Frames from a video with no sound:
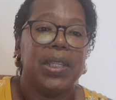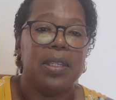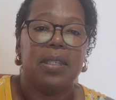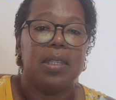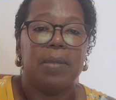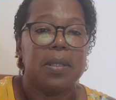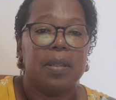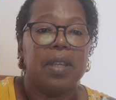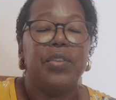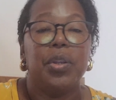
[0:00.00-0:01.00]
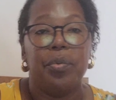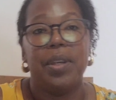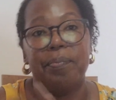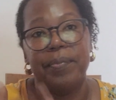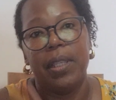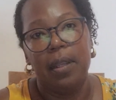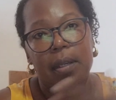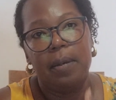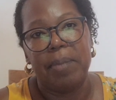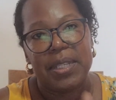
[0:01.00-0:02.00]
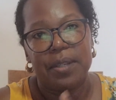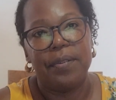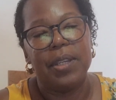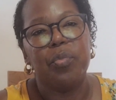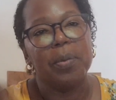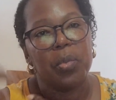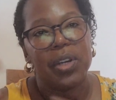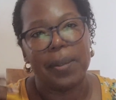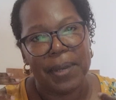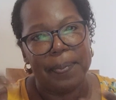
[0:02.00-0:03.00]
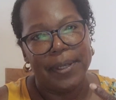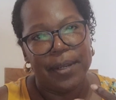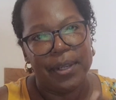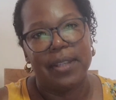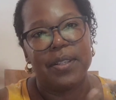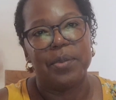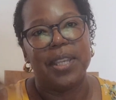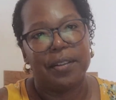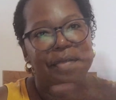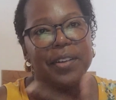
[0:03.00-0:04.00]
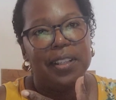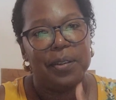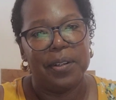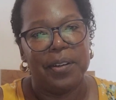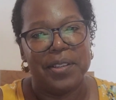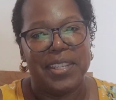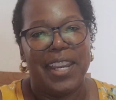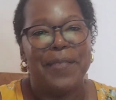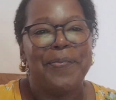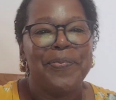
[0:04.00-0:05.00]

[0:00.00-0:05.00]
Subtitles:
It didn't seem as long, even though we basically, and then we're morning people anyway, so we kind of front loaded our day.